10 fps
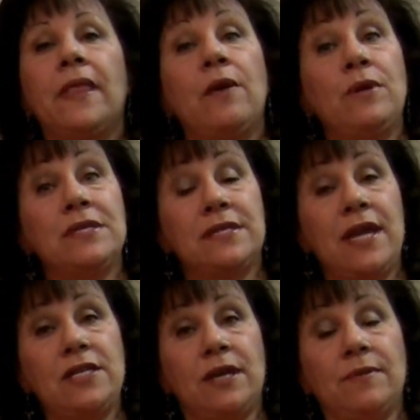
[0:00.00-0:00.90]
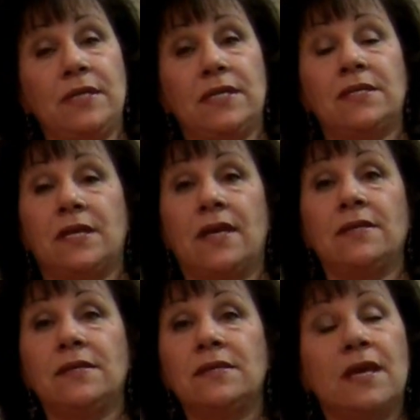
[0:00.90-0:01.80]
And what a stage hypnotist does
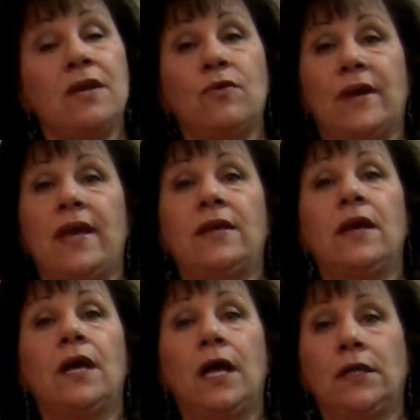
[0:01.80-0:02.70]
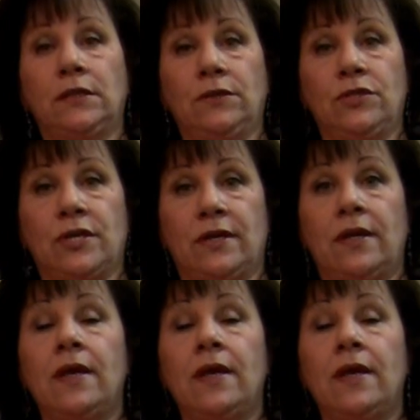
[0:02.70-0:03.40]
is they create illusion,